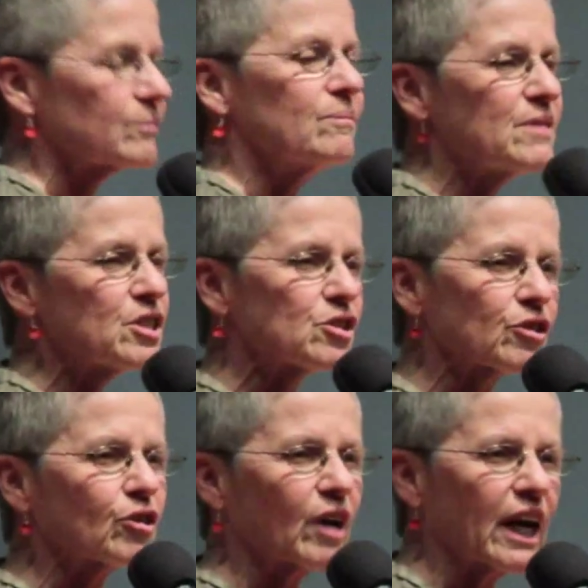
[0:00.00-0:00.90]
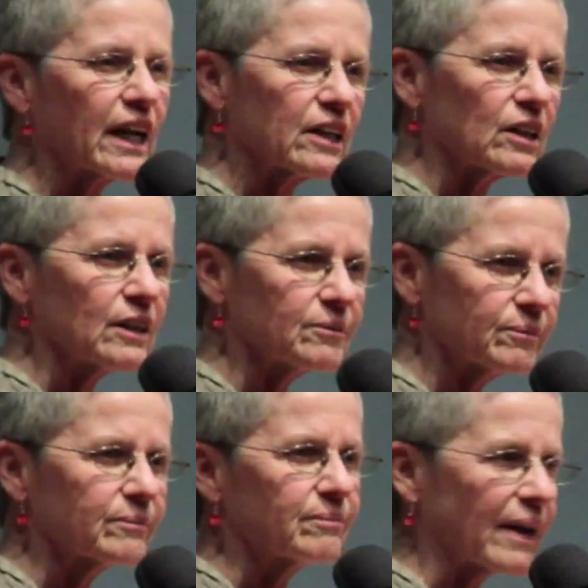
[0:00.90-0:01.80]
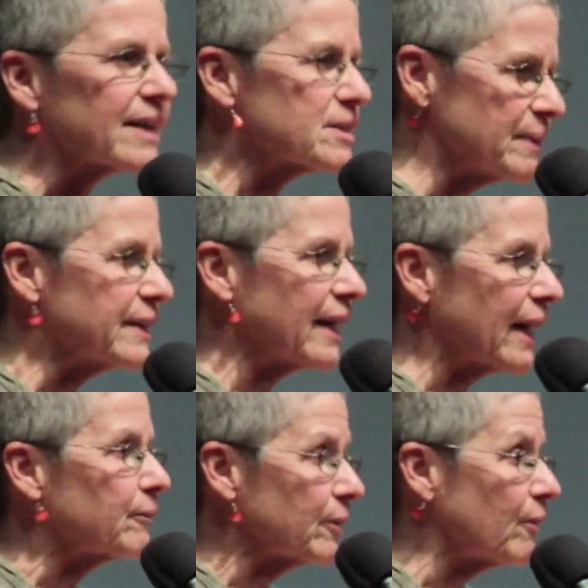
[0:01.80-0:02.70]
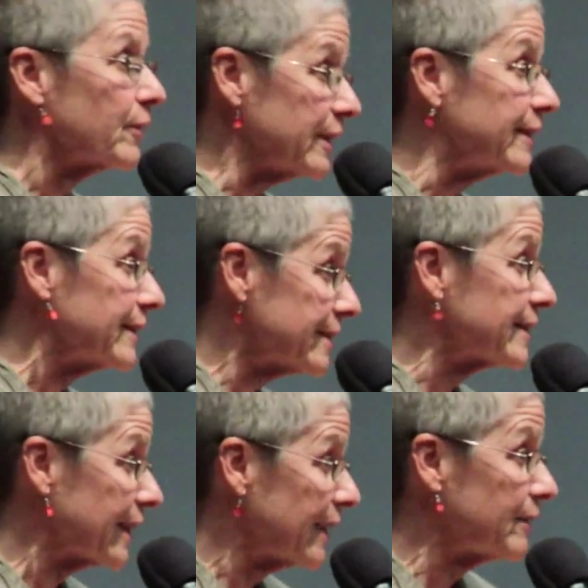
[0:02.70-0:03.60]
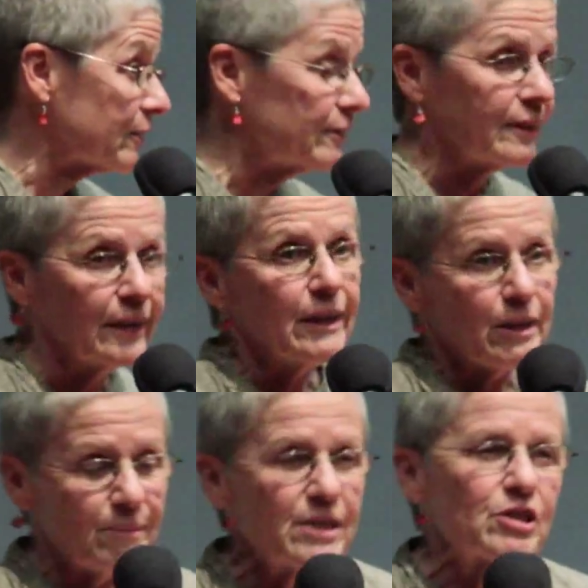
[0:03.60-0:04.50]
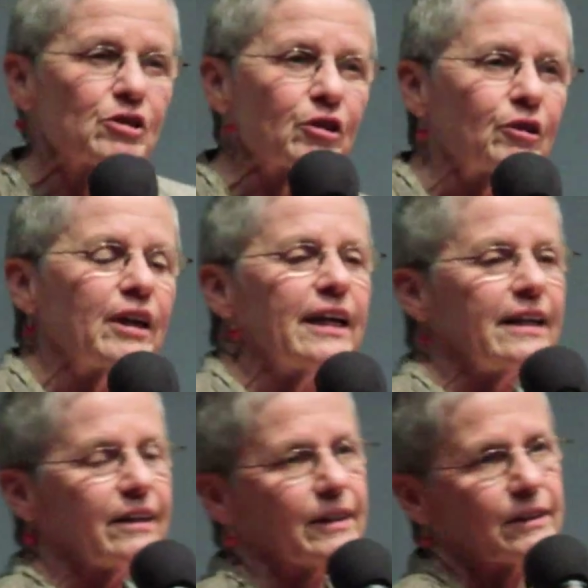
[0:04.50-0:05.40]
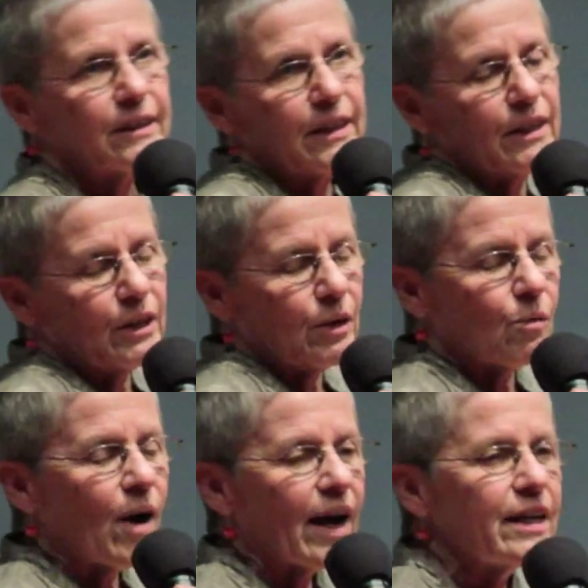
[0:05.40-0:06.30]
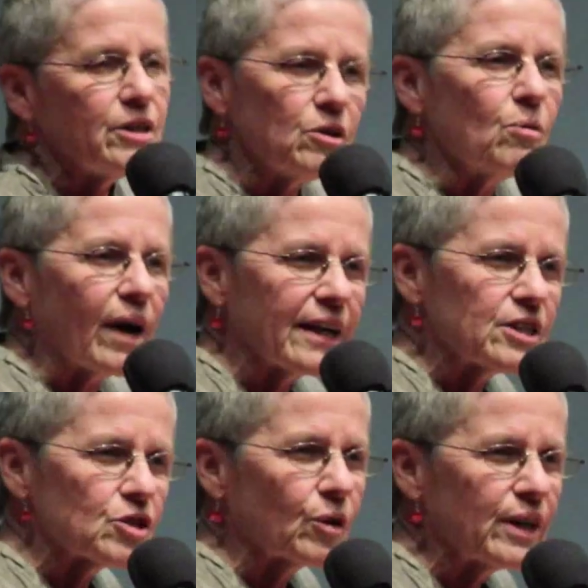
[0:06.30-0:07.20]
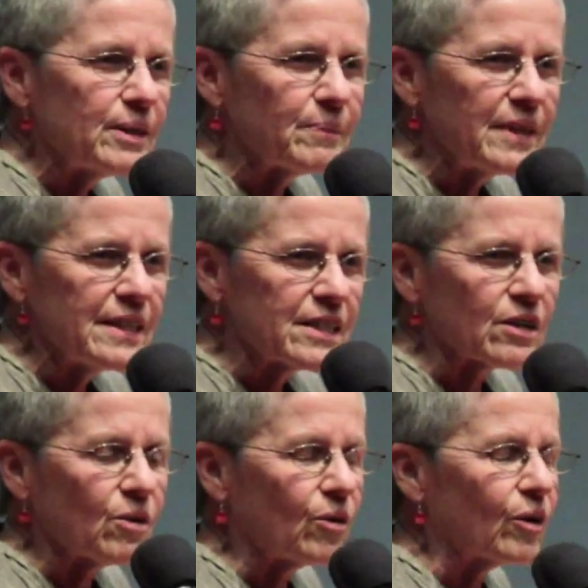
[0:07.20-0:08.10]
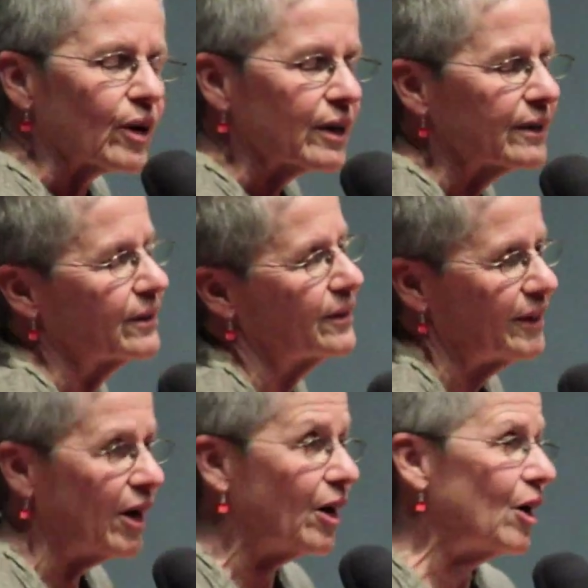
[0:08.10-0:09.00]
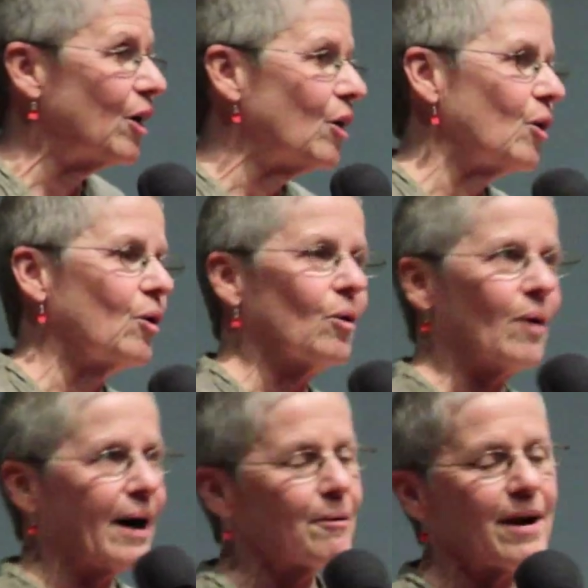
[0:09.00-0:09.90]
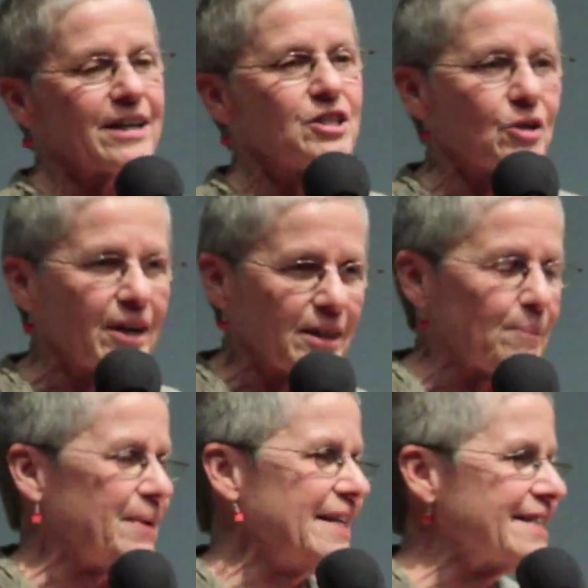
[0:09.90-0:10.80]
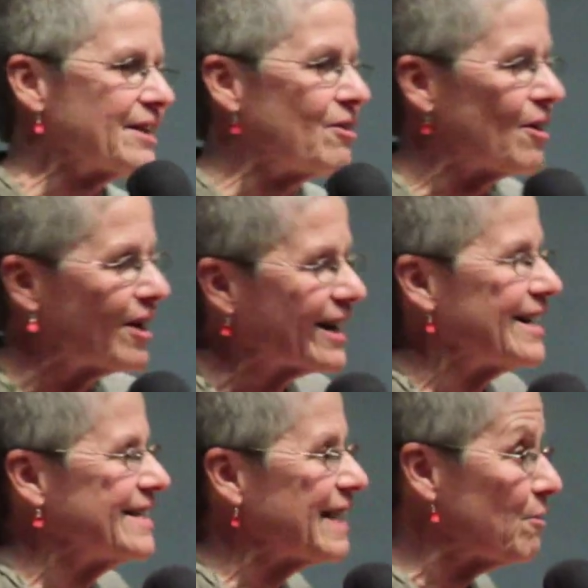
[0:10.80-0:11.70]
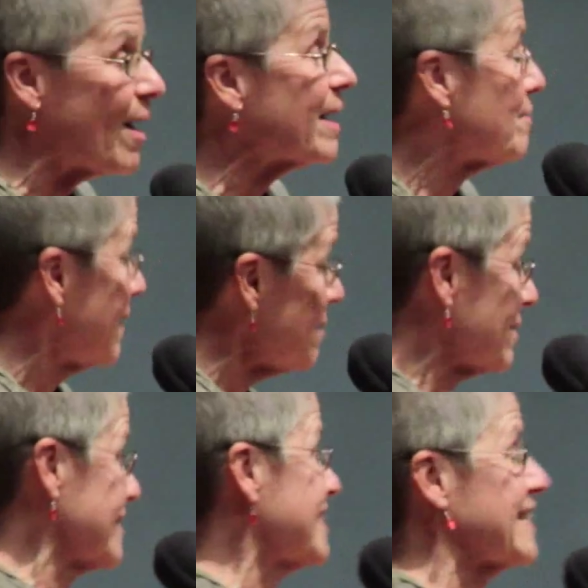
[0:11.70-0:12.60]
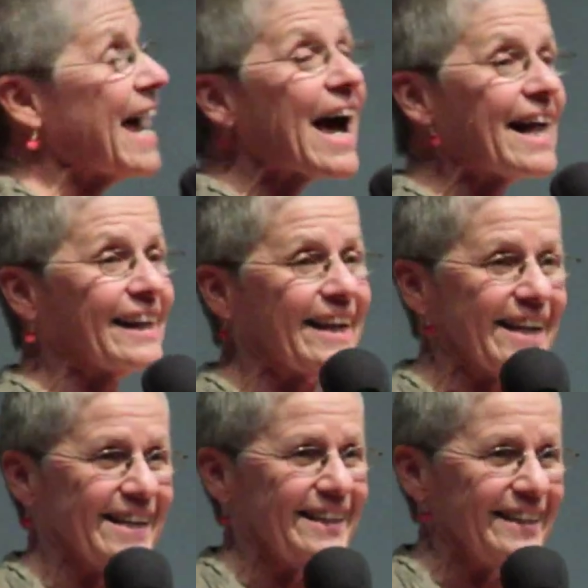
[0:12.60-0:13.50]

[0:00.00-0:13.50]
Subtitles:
Mr. Crandall, my husband and I were going in this together. Mr. Crandall, why do you want to join the Peace Corps? Oh, I want to join the Peace Corps because I want to be with Sally.